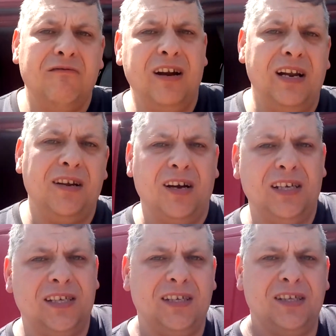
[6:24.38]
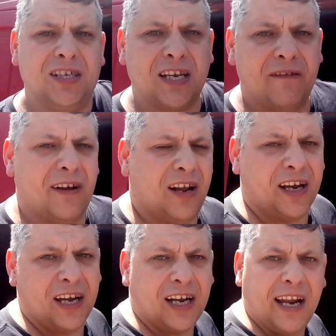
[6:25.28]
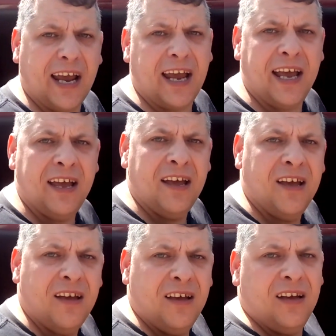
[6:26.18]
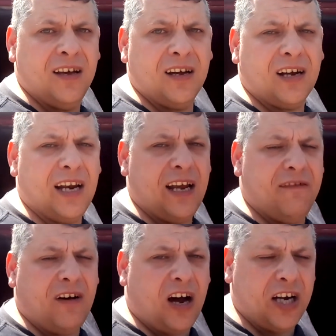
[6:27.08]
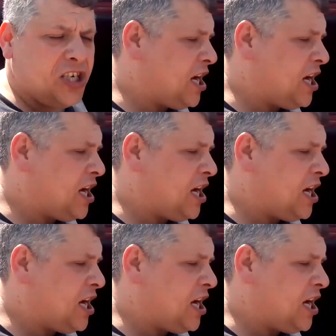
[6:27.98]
really nice and just give it like a clear varnish